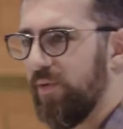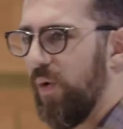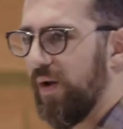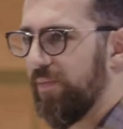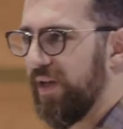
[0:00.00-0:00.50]
up
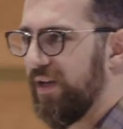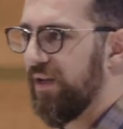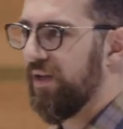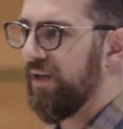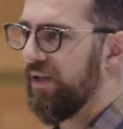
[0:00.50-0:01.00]
quite a
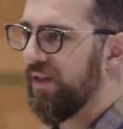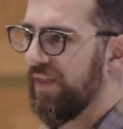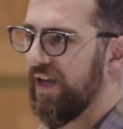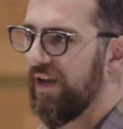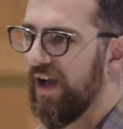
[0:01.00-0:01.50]
bit
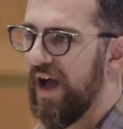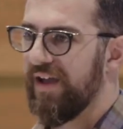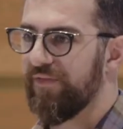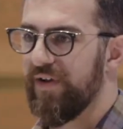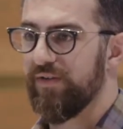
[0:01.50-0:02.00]
that
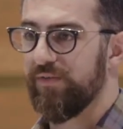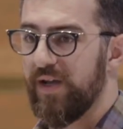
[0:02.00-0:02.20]
I have found,